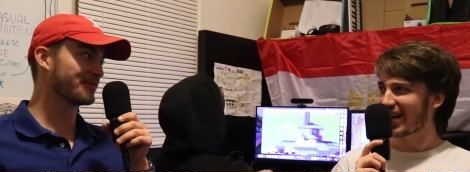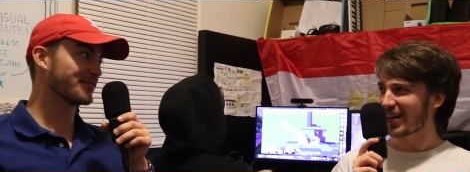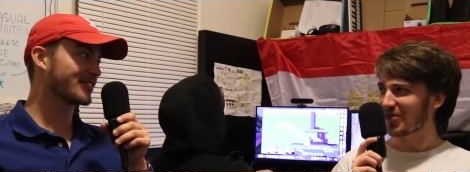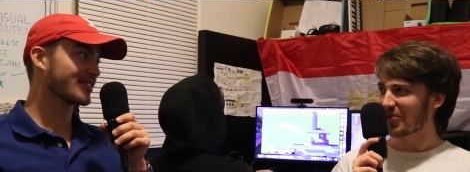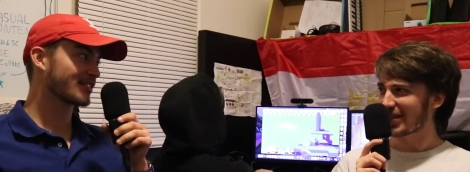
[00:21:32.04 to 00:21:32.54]

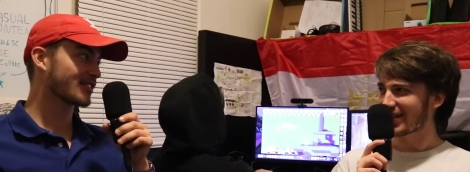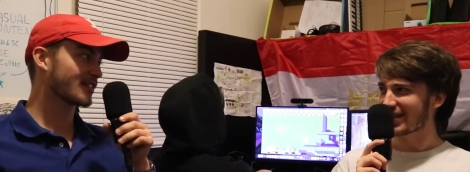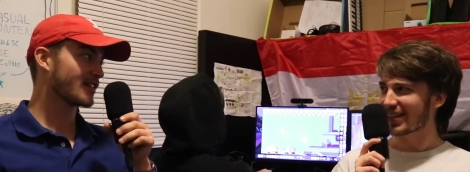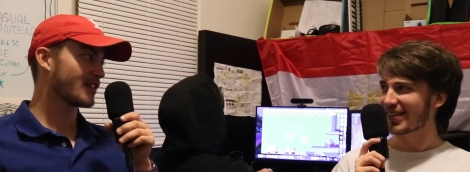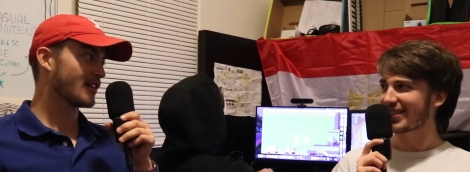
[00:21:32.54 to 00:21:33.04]
Speaker 1: mm-hmm. that? Wait a
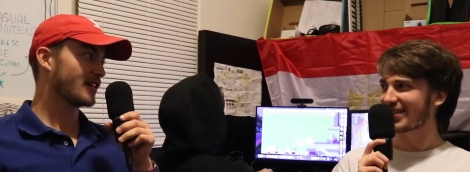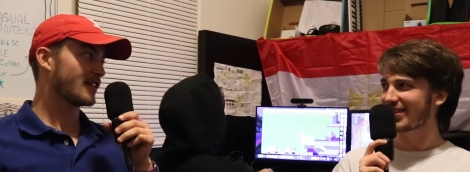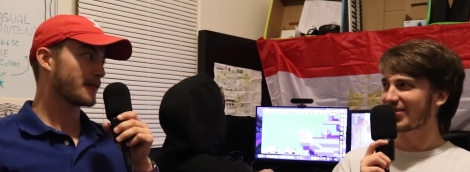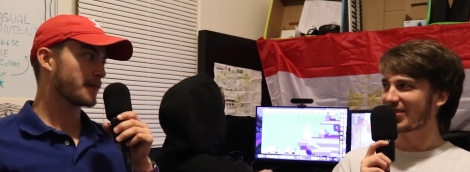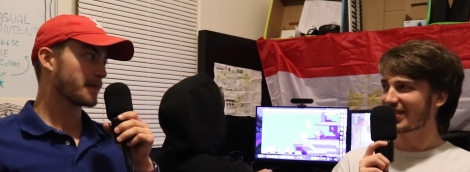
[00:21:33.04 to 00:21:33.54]
second. Is
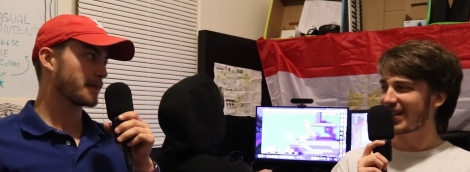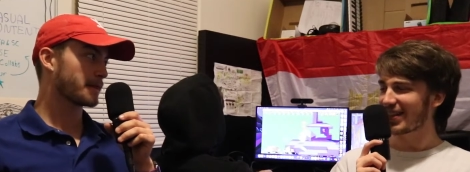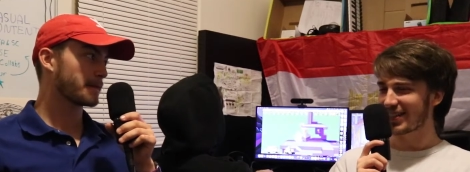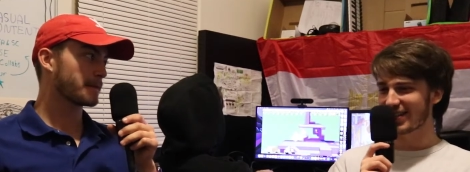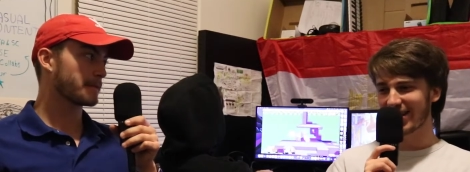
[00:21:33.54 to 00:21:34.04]
isn't that
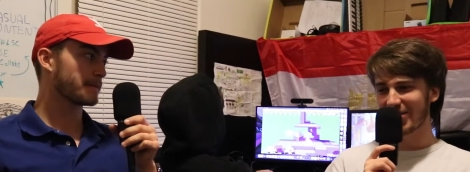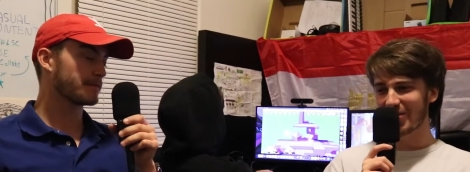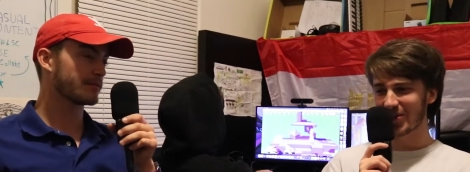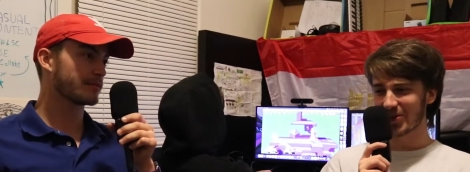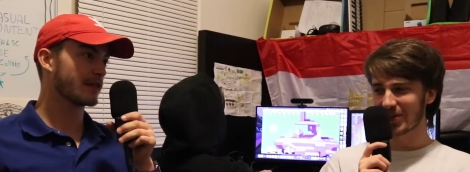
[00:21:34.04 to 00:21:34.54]
the scam? I
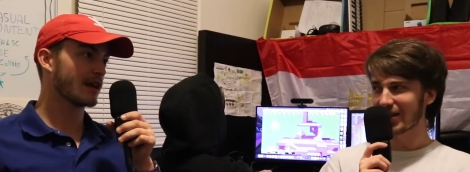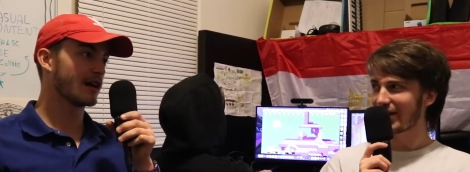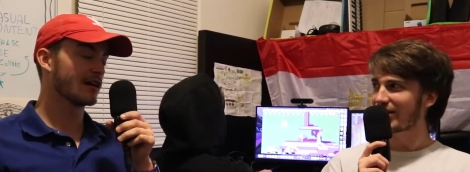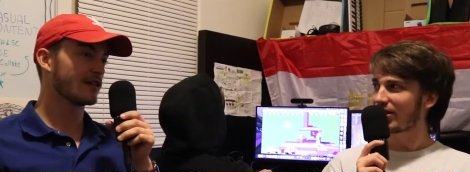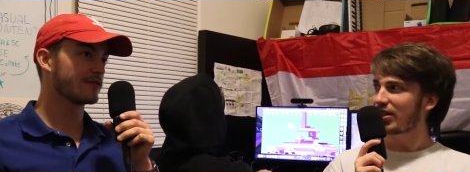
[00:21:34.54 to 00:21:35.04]
always forget.
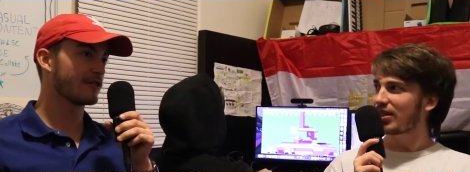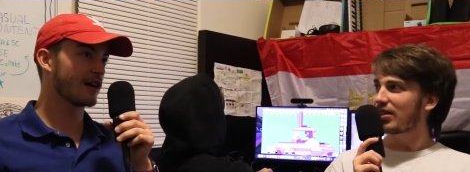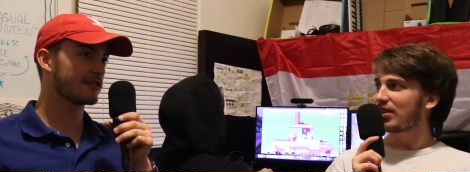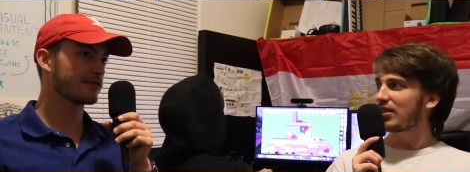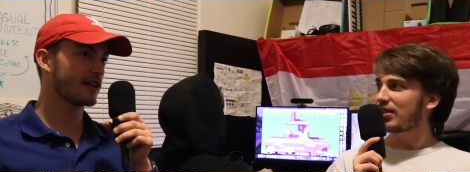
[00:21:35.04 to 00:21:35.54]
No.
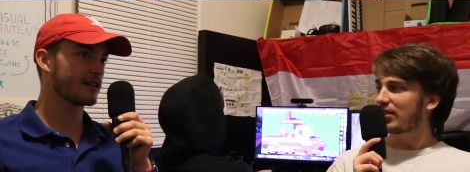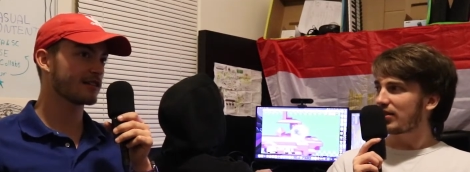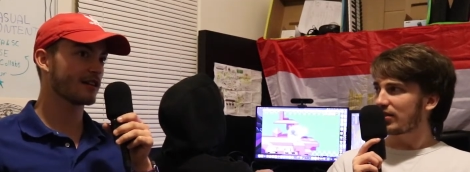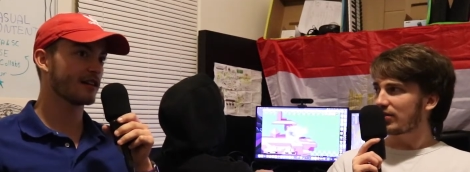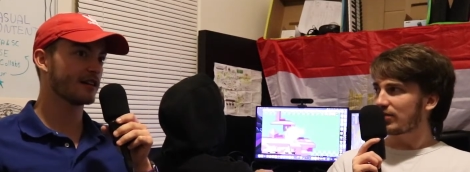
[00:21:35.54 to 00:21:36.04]
Speaker 2: Firefly is
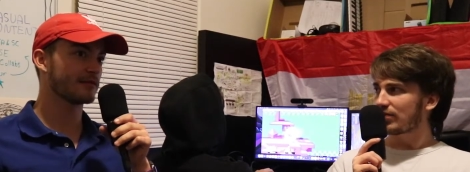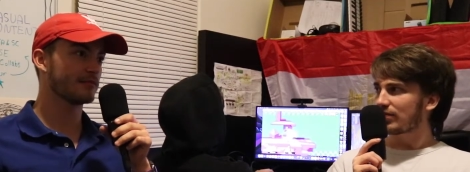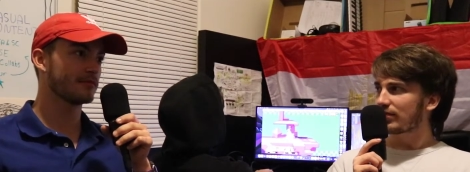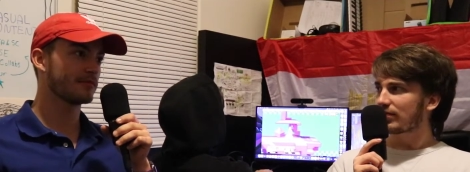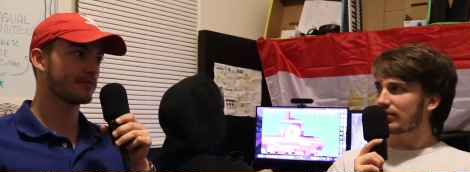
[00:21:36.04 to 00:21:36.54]
like
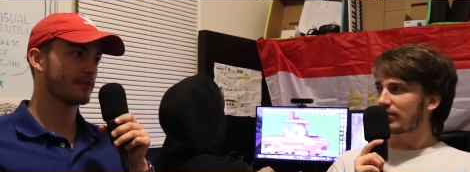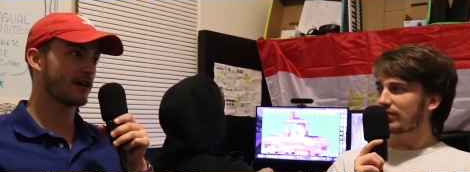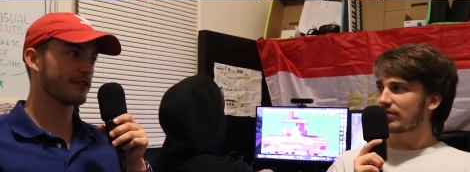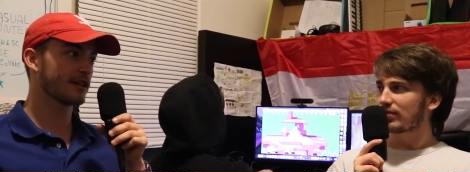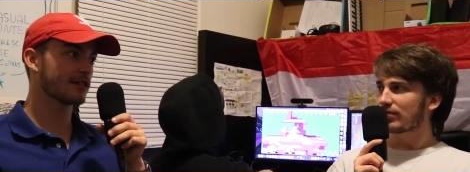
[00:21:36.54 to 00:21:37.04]
I
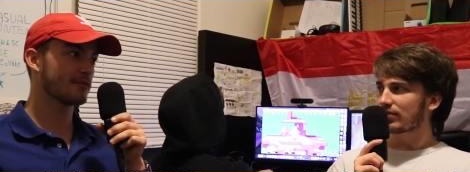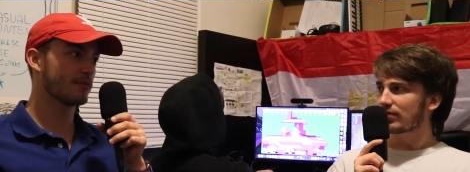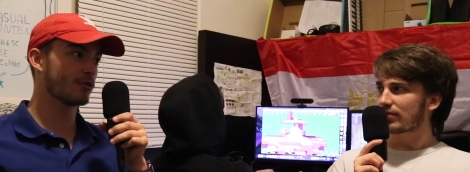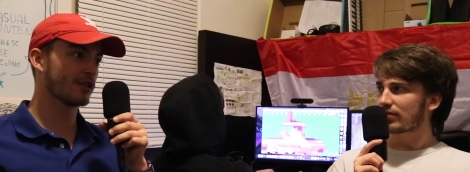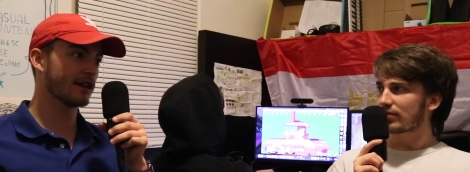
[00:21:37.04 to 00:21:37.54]
feel like they're
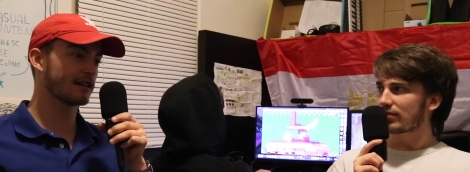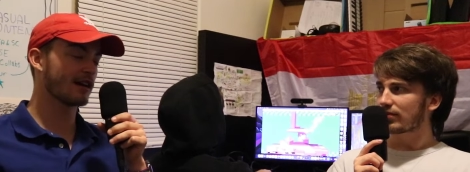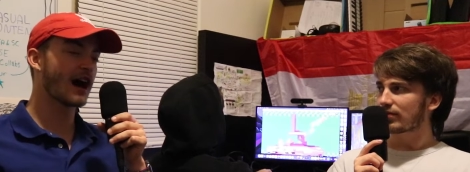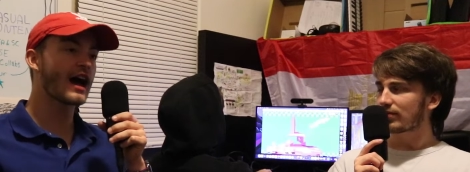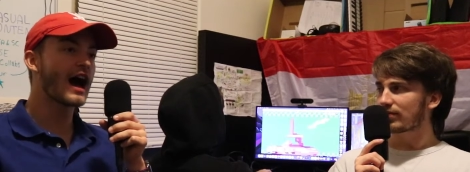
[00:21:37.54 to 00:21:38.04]
more like
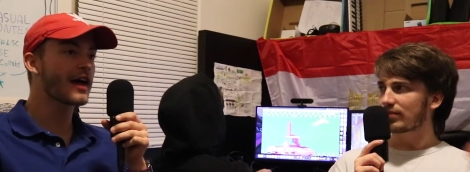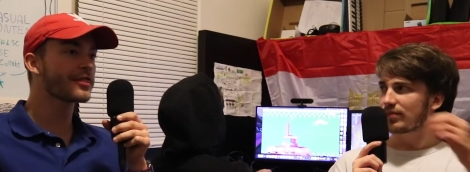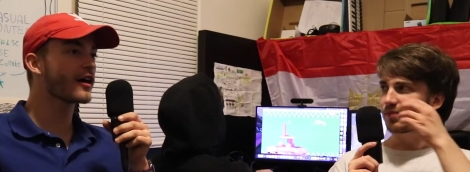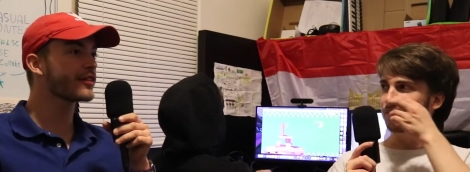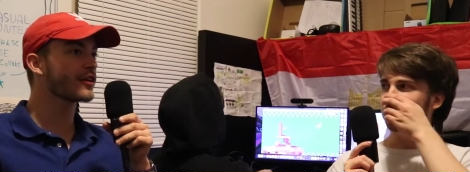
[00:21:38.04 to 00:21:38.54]
I, I
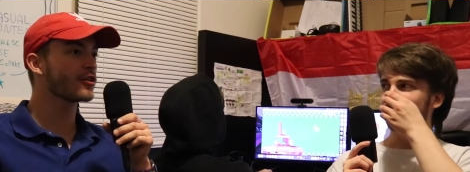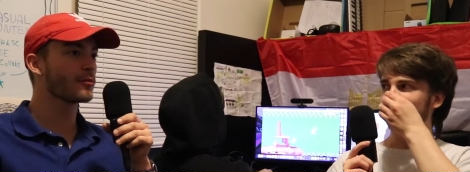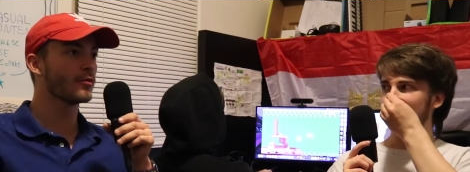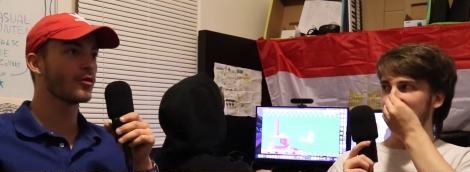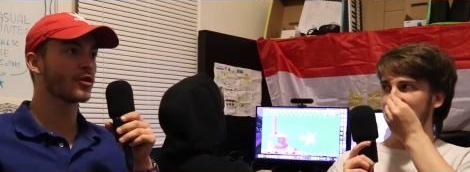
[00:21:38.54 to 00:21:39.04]
thought they were
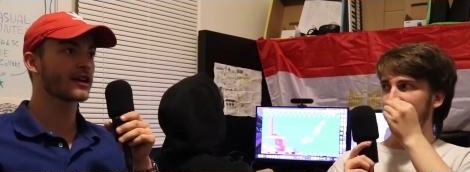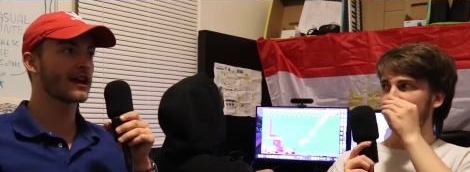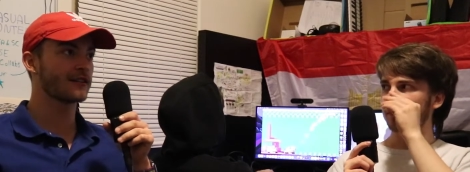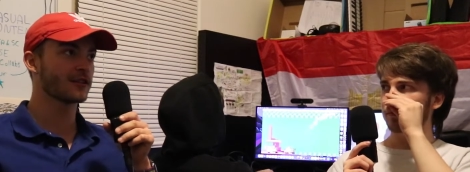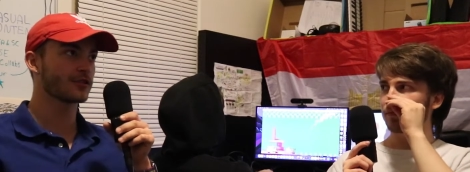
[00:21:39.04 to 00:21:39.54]
more
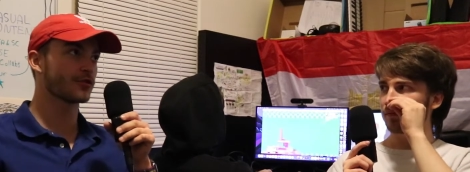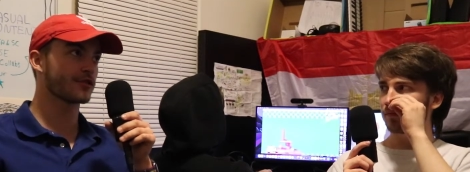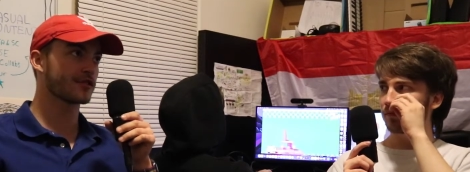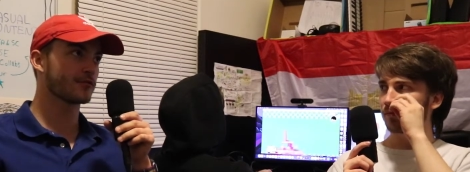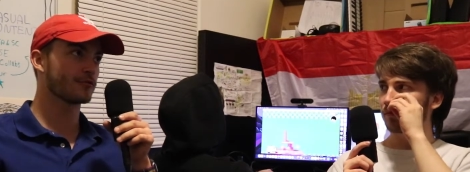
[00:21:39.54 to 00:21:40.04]
catering
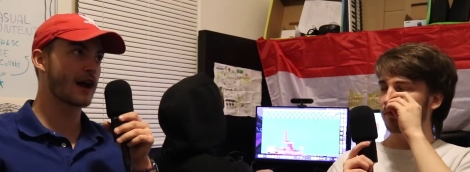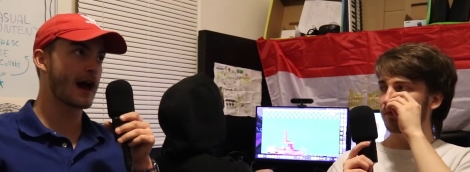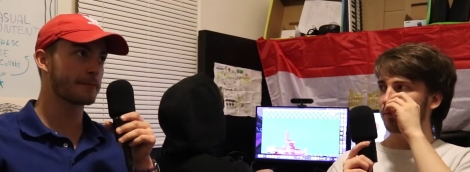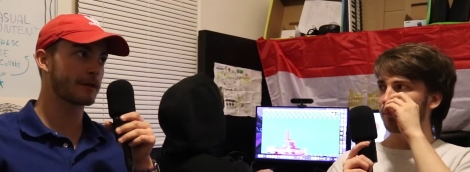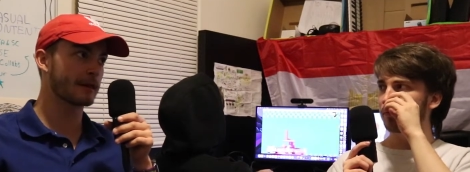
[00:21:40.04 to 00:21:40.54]
towards
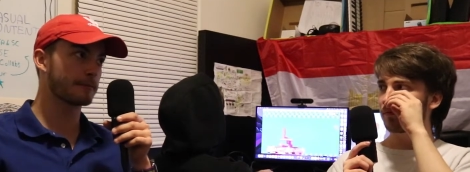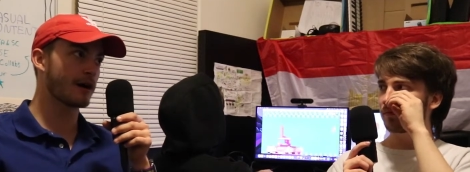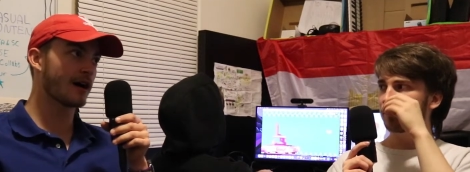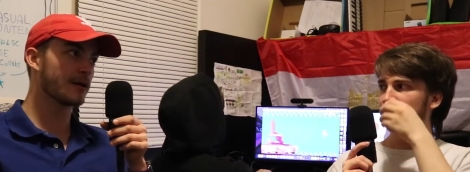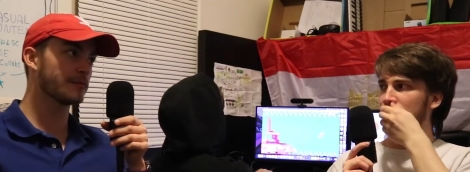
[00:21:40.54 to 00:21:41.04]
rap and like pop,